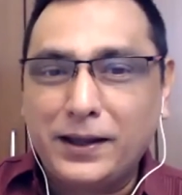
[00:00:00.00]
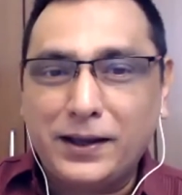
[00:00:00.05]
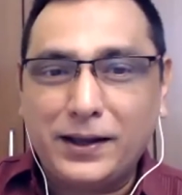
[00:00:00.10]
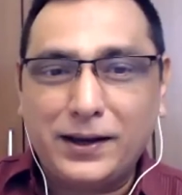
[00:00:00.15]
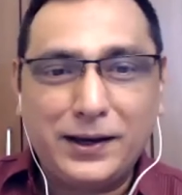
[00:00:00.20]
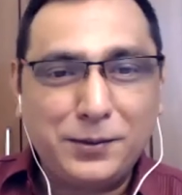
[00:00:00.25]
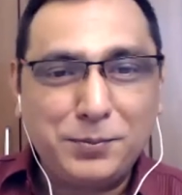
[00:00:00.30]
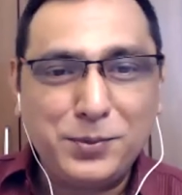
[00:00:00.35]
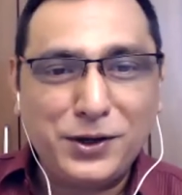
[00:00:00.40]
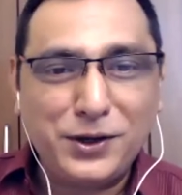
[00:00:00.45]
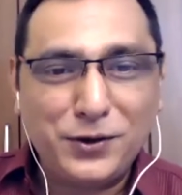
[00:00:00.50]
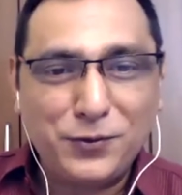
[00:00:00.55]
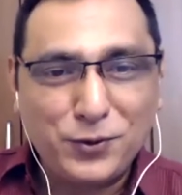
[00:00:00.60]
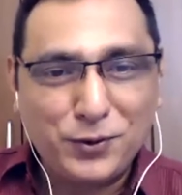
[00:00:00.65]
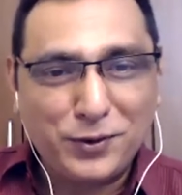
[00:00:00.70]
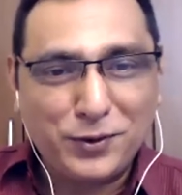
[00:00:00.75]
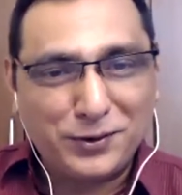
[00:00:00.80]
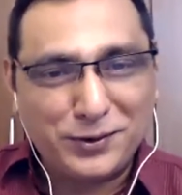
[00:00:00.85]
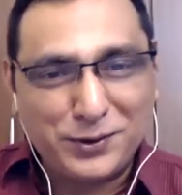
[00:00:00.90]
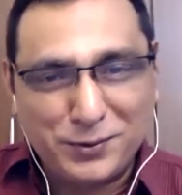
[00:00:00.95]
let me give
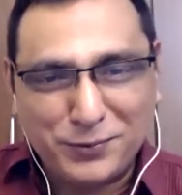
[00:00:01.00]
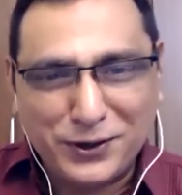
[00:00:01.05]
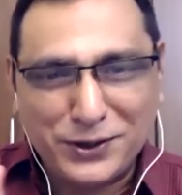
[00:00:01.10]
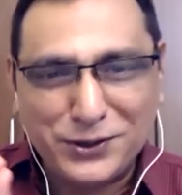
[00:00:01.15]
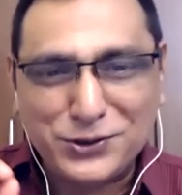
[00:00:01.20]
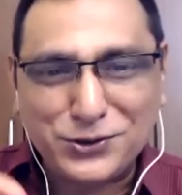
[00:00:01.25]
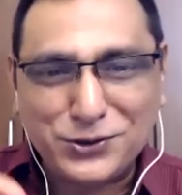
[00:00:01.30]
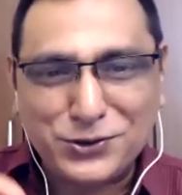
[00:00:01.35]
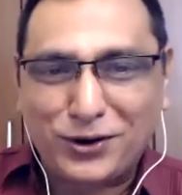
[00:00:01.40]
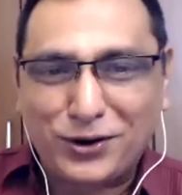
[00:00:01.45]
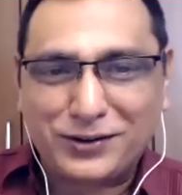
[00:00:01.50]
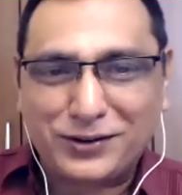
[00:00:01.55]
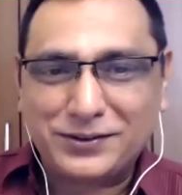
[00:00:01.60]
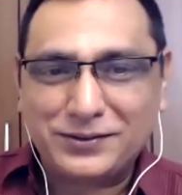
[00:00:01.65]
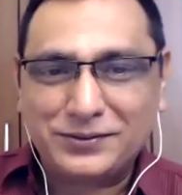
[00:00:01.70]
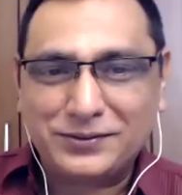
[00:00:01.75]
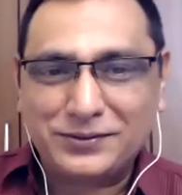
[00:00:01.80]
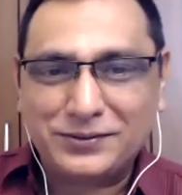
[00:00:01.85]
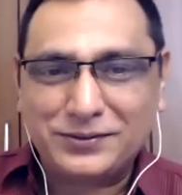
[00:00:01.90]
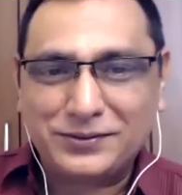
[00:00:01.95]
you in a very short.
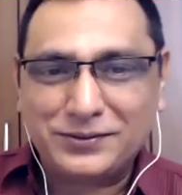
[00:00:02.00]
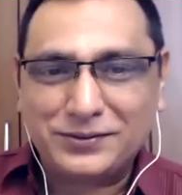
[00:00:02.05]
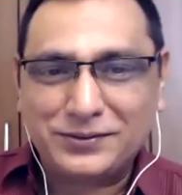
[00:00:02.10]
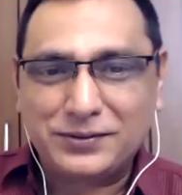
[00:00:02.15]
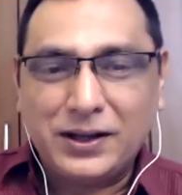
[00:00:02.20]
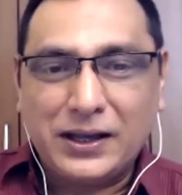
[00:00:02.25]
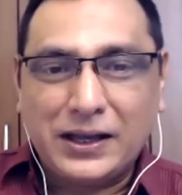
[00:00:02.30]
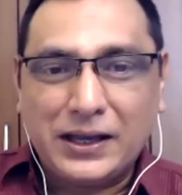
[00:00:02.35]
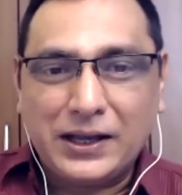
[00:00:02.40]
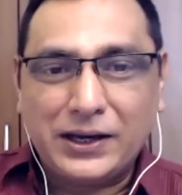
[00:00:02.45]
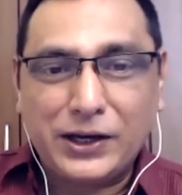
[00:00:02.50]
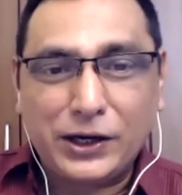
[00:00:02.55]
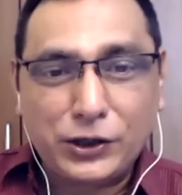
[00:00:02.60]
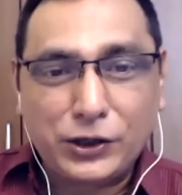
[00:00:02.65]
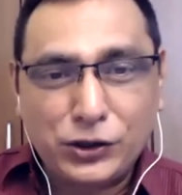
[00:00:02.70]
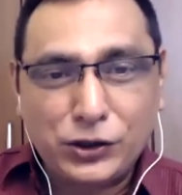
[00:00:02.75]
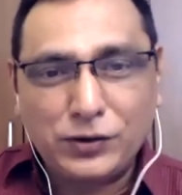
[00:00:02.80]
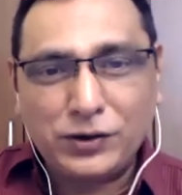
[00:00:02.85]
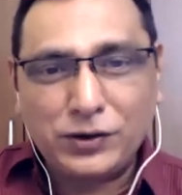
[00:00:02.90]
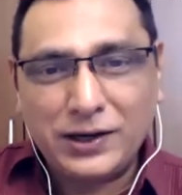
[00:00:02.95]

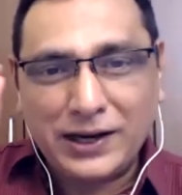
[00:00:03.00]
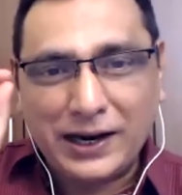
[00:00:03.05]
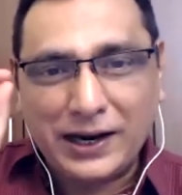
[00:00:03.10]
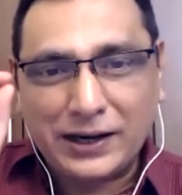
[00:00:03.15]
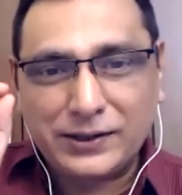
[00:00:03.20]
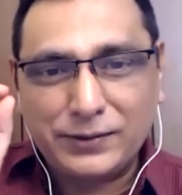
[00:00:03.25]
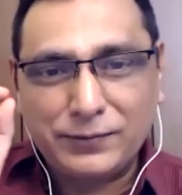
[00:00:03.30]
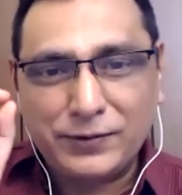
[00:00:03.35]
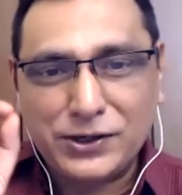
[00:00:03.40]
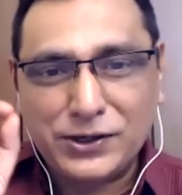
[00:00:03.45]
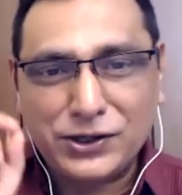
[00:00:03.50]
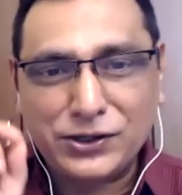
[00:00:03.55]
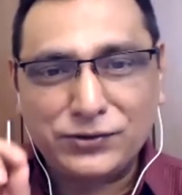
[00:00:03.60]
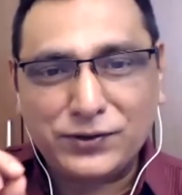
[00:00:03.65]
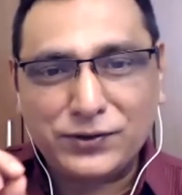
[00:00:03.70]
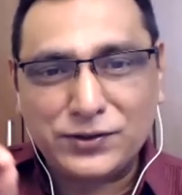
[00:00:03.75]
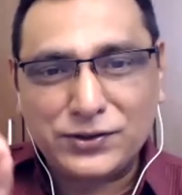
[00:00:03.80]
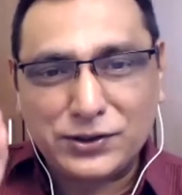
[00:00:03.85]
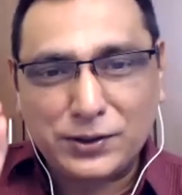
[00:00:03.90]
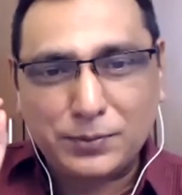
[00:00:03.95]
Reticular activating
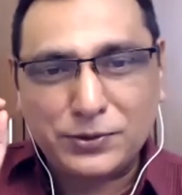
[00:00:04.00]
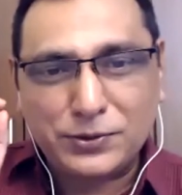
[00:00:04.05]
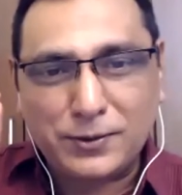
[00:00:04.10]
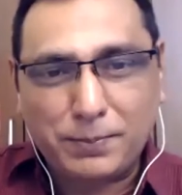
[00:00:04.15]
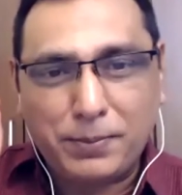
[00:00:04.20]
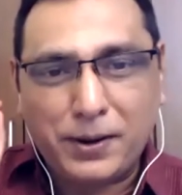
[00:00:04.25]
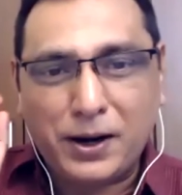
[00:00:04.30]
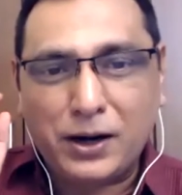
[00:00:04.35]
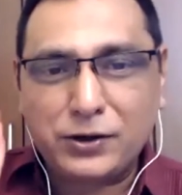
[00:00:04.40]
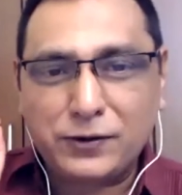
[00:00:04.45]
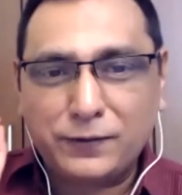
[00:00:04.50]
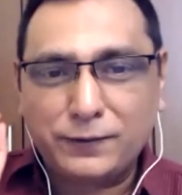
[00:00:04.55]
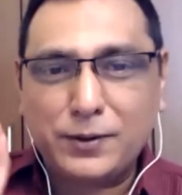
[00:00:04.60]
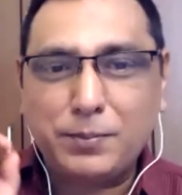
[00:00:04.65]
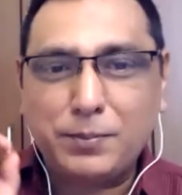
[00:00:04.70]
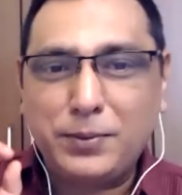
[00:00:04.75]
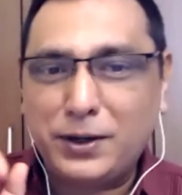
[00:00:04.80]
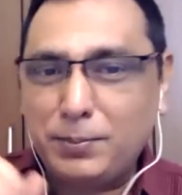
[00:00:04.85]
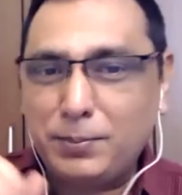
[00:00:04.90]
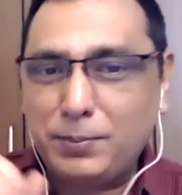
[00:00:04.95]
system is the part of the
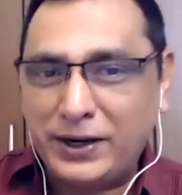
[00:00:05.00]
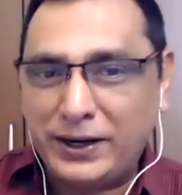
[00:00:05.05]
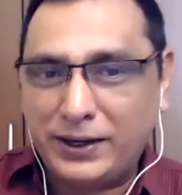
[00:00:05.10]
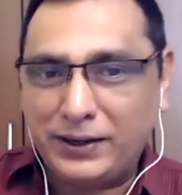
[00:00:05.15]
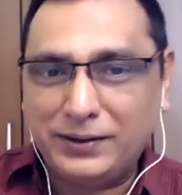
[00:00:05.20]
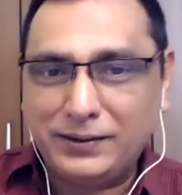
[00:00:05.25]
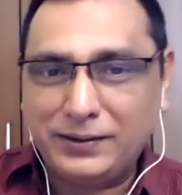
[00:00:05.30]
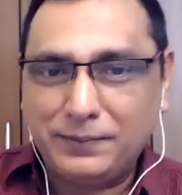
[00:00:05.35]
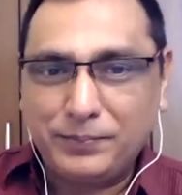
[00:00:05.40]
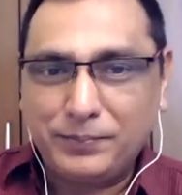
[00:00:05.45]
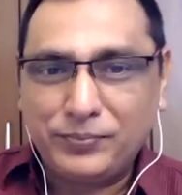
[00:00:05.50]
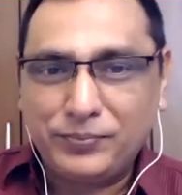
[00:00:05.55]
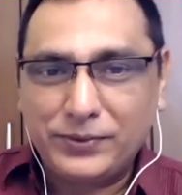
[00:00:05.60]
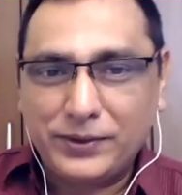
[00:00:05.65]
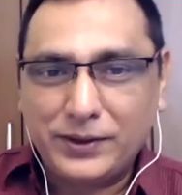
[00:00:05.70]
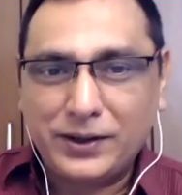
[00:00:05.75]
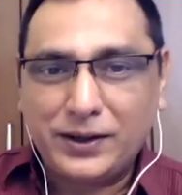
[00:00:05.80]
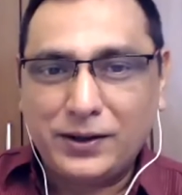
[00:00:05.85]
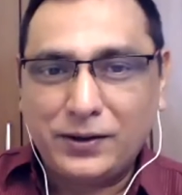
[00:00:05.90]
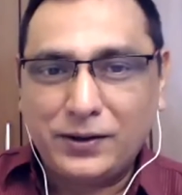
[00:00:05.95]
midbrain
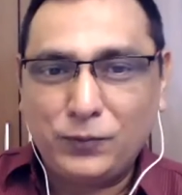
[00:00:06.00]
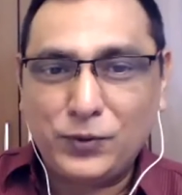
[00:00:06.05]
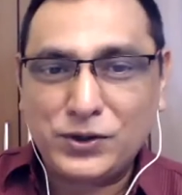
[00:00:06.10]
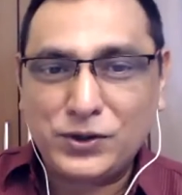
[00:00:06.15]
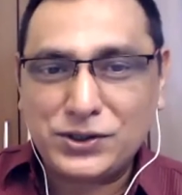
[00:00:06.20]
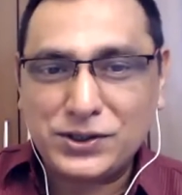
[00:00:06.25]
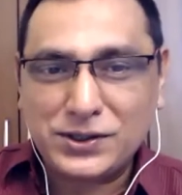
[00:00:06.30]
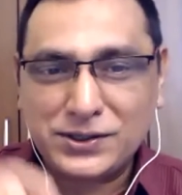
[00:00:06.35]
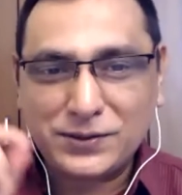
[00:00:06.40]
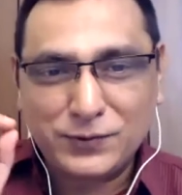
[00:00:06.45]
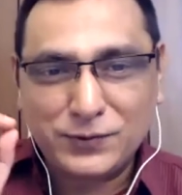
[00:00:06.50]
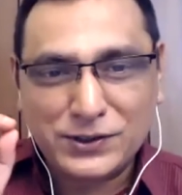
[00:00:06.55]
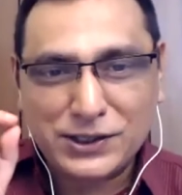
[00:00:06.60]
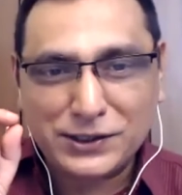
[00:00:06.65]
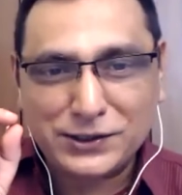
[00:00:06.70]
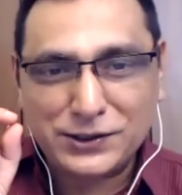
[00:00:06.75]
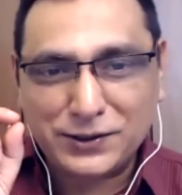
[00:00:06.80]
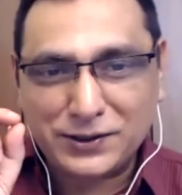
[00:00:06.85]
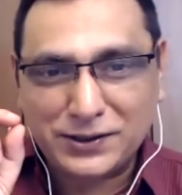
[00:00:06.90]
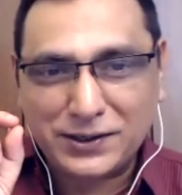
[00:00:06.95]
which
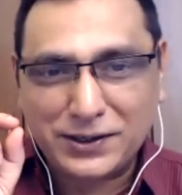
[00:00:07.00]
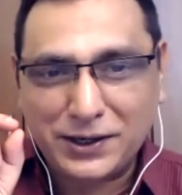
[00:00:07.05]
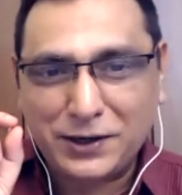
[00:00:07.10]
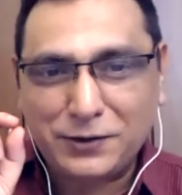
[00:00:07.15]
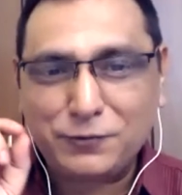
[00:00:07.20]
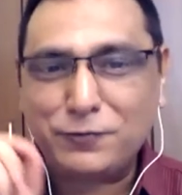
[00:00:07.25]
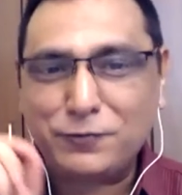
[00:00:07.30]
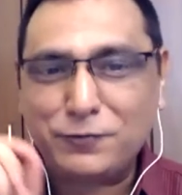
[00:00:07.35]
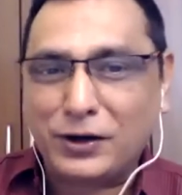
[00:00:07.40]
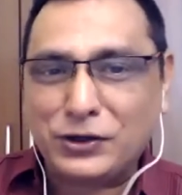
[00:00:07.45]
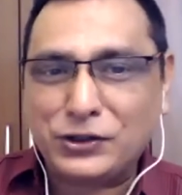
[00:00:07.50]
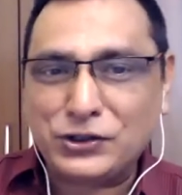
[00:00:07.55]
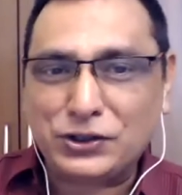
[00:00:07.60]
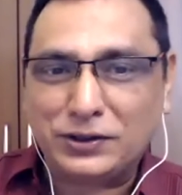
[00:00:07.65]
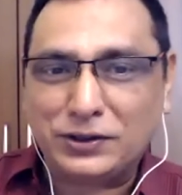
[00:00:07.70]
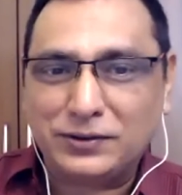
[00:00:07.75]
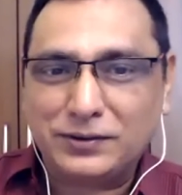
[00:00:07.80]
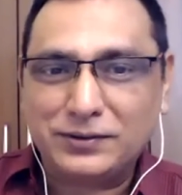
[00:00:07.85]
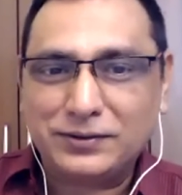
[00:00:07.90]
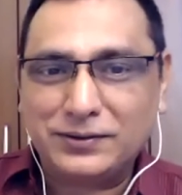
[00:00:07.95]
has a great
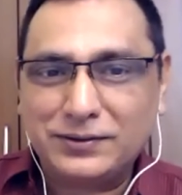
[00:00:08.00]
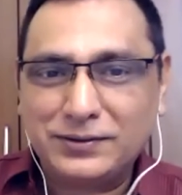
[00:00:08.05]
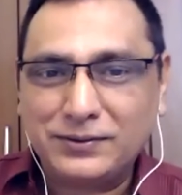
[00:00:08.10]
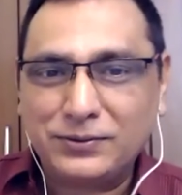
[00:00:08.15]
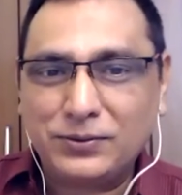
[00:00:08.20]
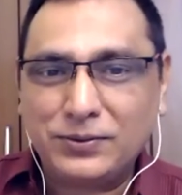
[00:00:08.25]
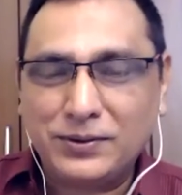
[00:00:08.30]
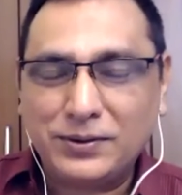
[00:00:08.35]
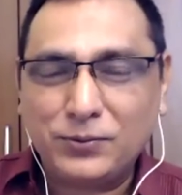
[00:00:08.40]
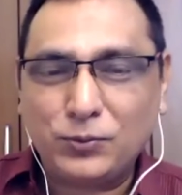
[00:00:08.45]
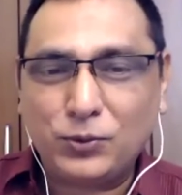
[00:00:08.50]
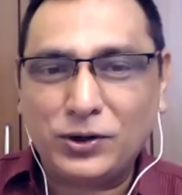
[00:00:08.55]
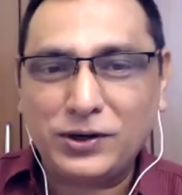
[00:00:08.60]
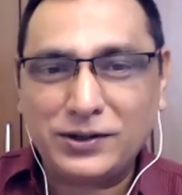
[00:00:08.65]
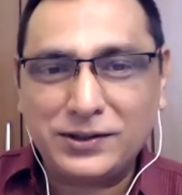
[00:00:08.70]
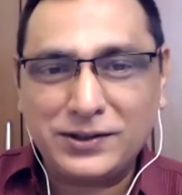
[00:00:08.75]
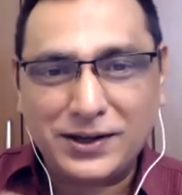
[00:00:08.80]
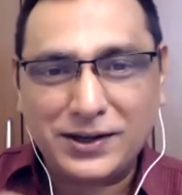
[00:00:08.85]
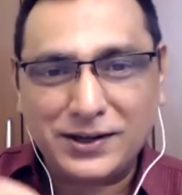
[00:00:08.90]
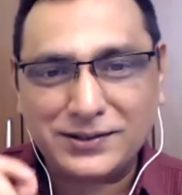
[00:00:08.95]
function. What
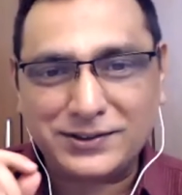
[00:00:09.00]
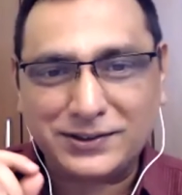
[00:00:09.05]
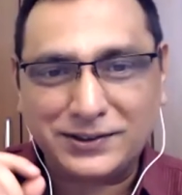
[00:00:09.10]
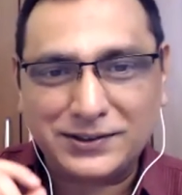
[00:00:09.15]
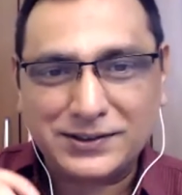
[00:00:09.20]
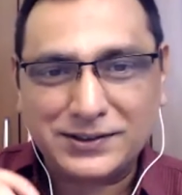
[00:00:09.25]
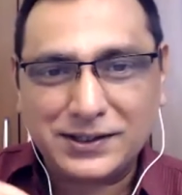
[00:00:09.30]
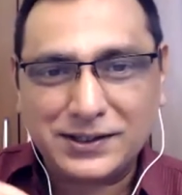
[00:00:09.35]
it does is